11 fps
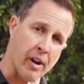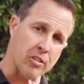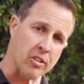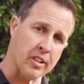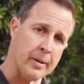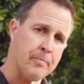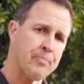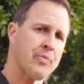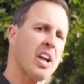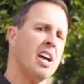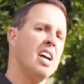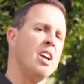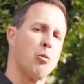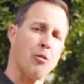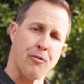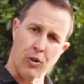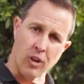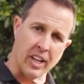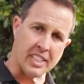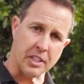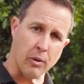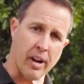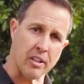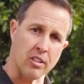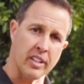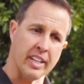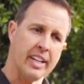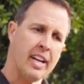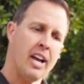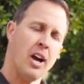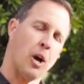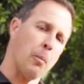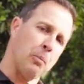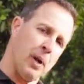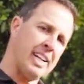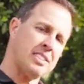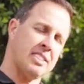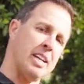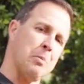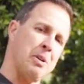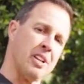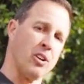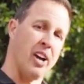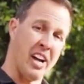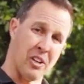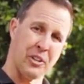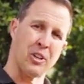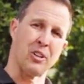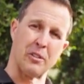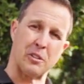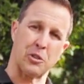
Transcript: regularly, if we're fertilizing regularly, and our plants tend to be a little healthier, a little